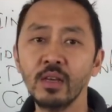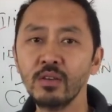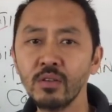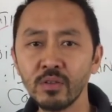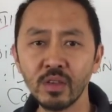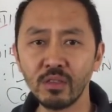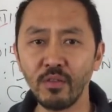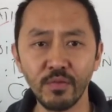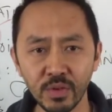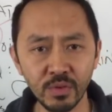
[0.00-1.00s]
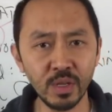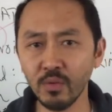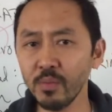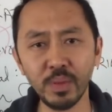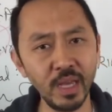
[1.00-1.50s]
you know, get the food. No
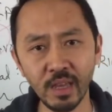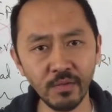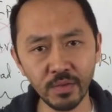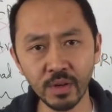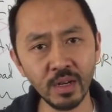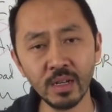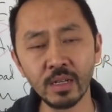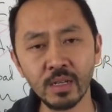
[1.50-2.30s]
one planned for it,